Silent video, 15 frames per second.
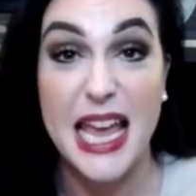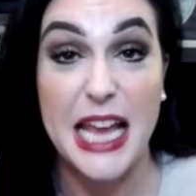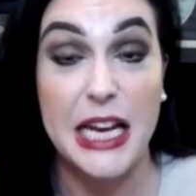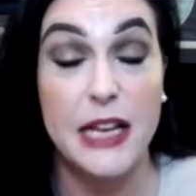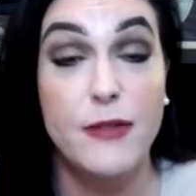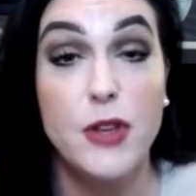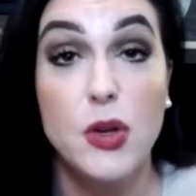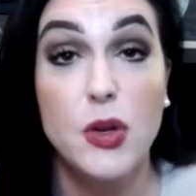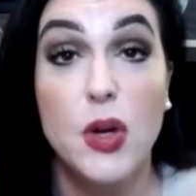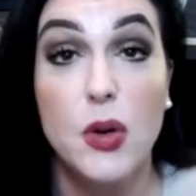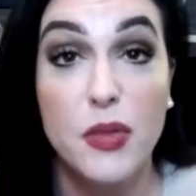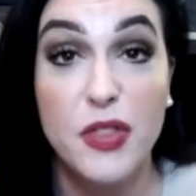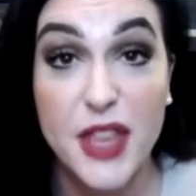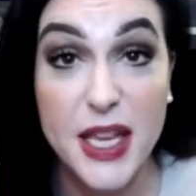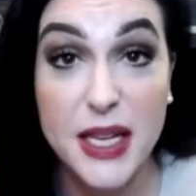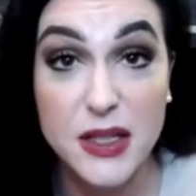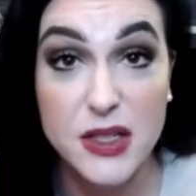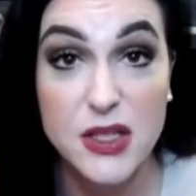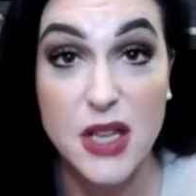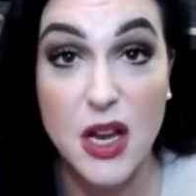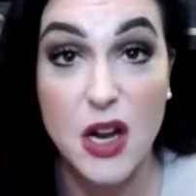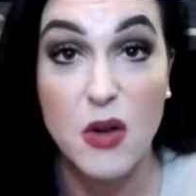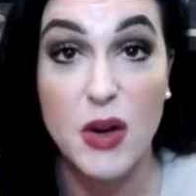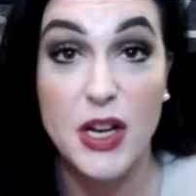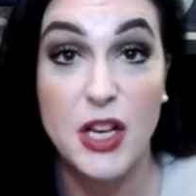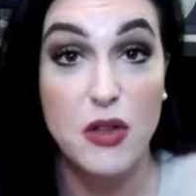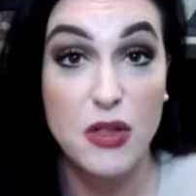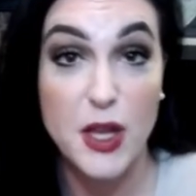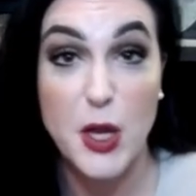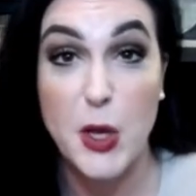And if you don't think so, and
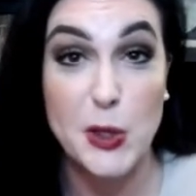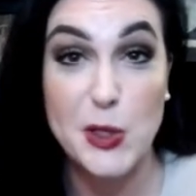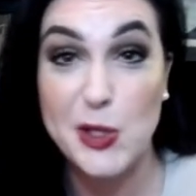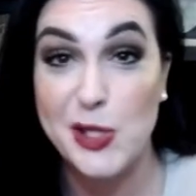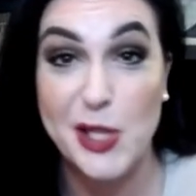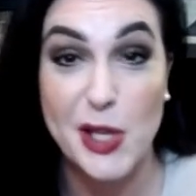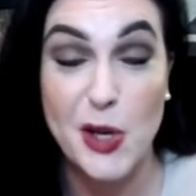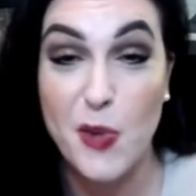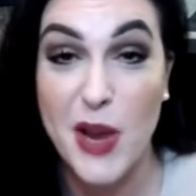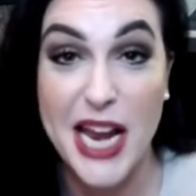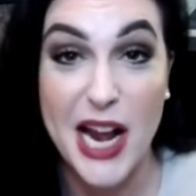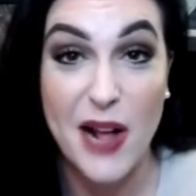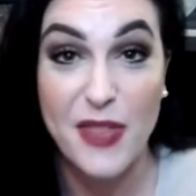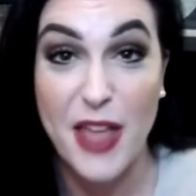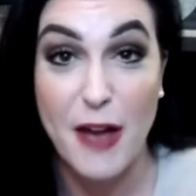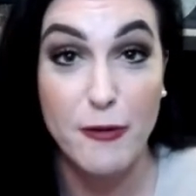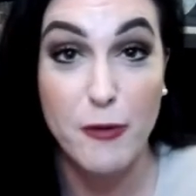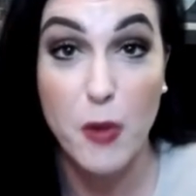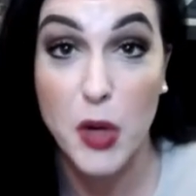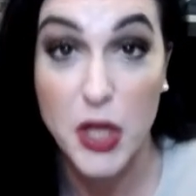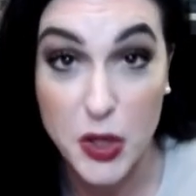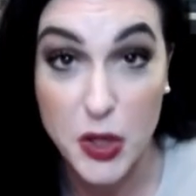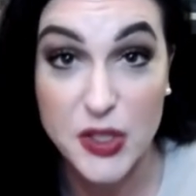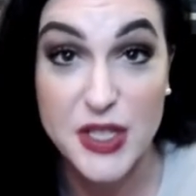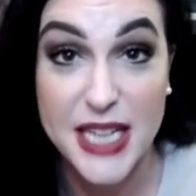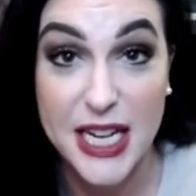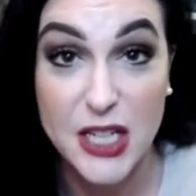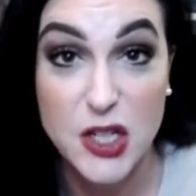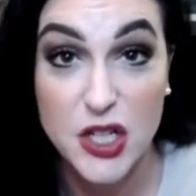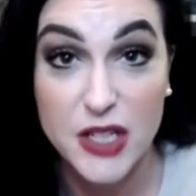you think you're just going to wait out that 4-year
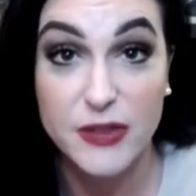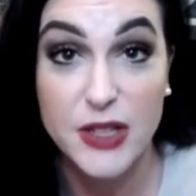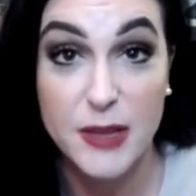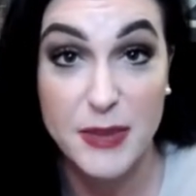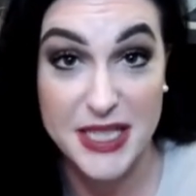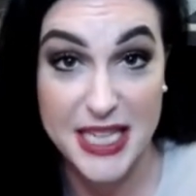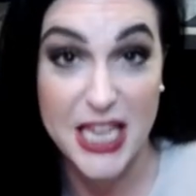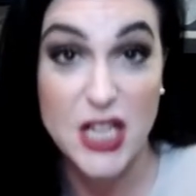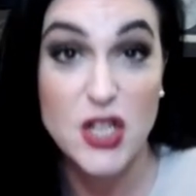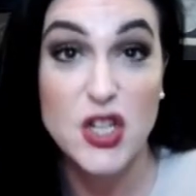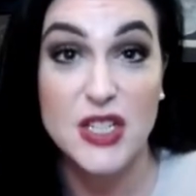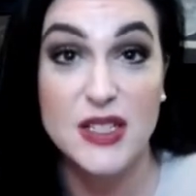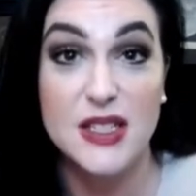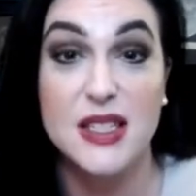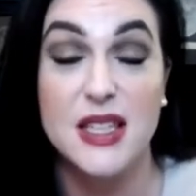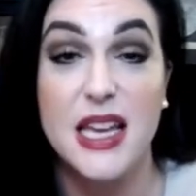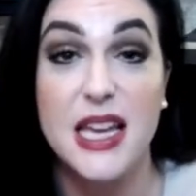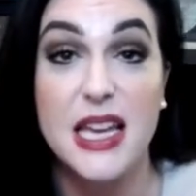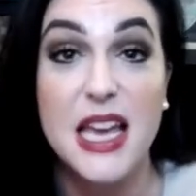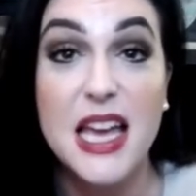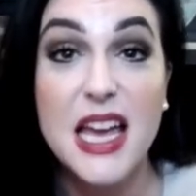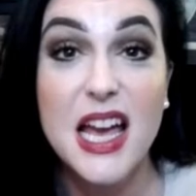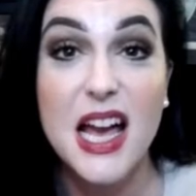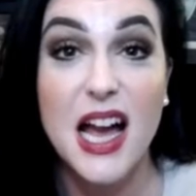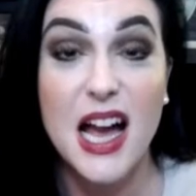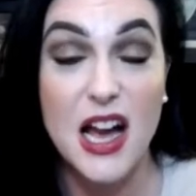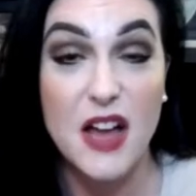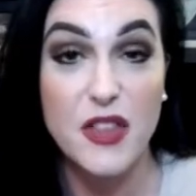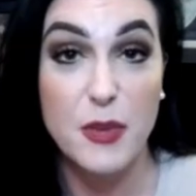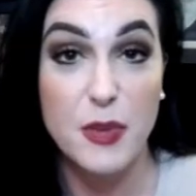statute of limitations, like
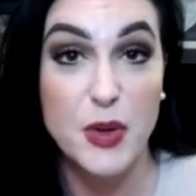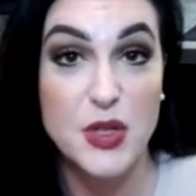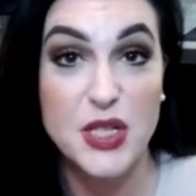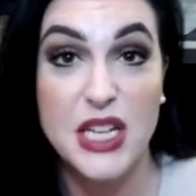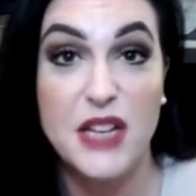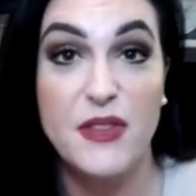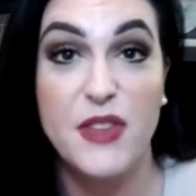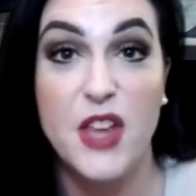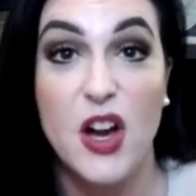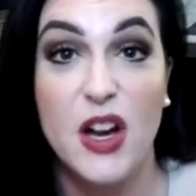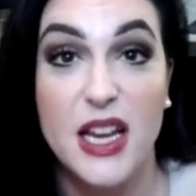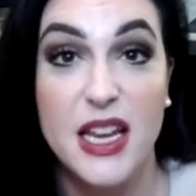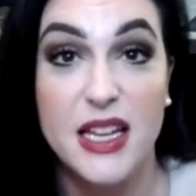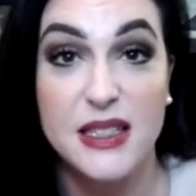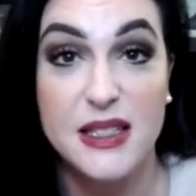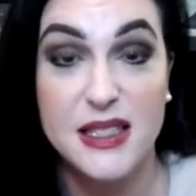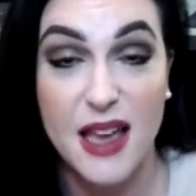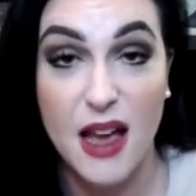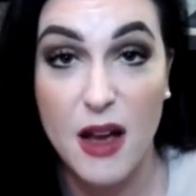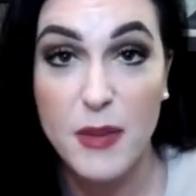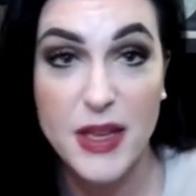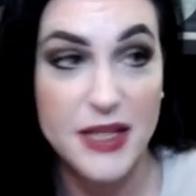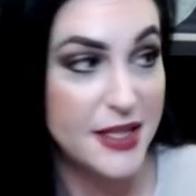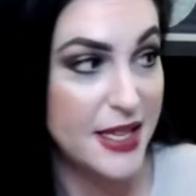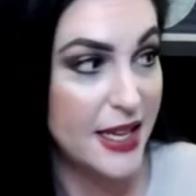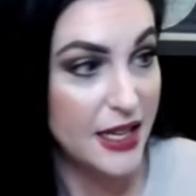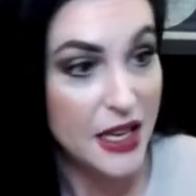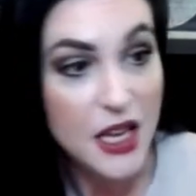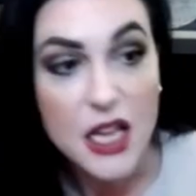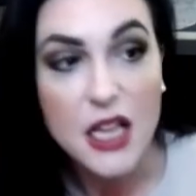the person in the audience
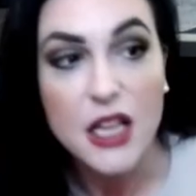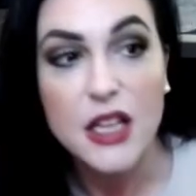commented,